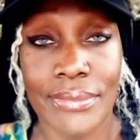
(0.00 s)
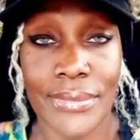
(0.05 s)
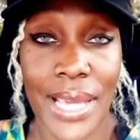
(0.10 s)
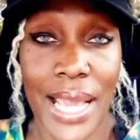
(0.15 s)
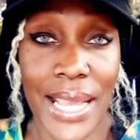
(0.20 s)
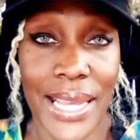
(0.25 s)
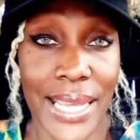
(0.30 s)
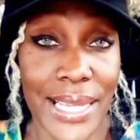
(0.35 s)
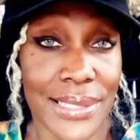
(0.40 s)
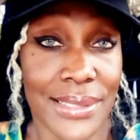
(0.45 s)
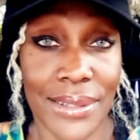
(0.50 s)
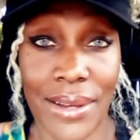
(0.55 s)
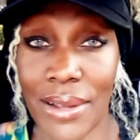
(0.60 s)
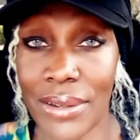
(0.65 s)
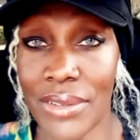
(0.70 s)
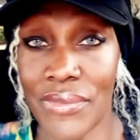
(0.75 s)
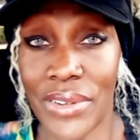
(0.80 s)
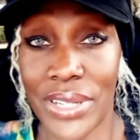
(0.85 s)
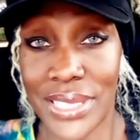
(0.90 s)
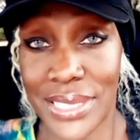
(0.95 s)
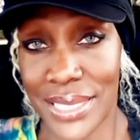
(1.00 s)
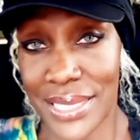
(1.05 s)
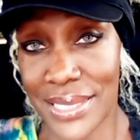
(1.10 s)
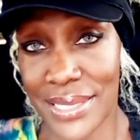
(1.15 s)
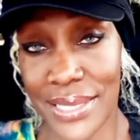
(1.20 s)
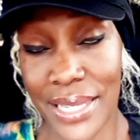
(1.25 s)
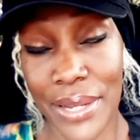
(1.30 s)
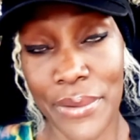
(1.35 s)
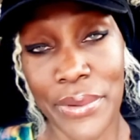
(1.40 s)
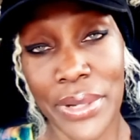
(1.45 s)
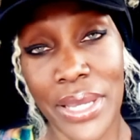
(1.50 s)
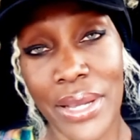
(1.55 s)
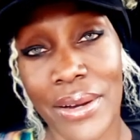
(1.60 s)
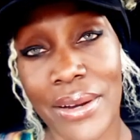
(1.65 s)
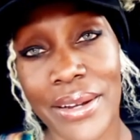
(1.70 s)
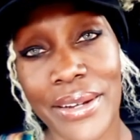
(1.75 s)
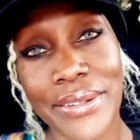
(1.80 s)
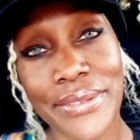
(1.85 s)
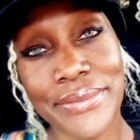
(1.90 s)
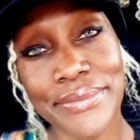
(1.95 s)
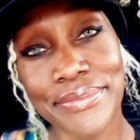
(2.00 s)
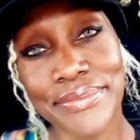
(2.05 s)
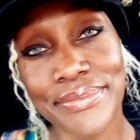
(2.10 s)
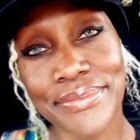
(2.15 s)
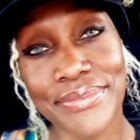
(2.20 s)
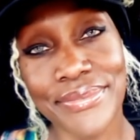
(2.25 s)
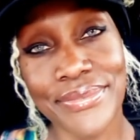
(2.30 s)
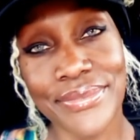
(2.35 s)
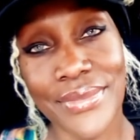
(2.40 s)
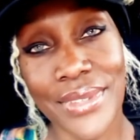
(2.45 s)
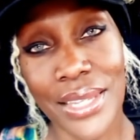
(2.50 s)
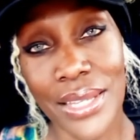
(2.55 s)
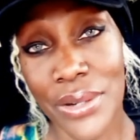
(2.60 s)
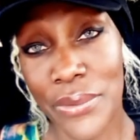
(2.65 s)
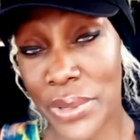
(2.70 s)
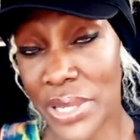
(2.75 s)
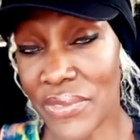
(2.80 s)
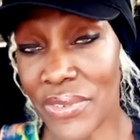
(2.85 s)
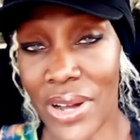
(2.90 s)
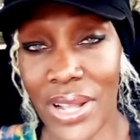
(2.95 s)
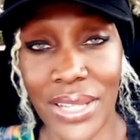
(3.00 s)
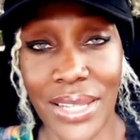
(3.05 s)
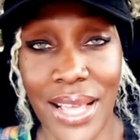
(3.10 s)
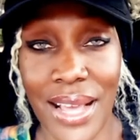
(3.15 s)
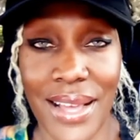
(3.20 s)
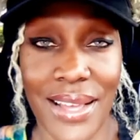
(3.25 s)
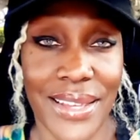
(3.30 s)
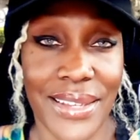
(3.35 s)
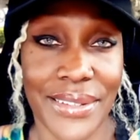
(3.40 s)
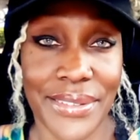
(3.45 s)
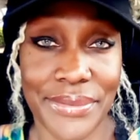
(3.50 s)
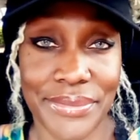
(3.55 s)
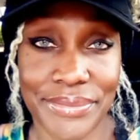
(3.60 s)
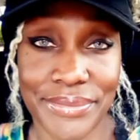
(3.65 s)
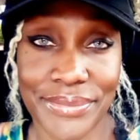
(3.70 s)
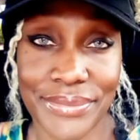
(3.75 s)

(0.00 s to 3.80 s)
I guess all of us can say we are. We've all lied.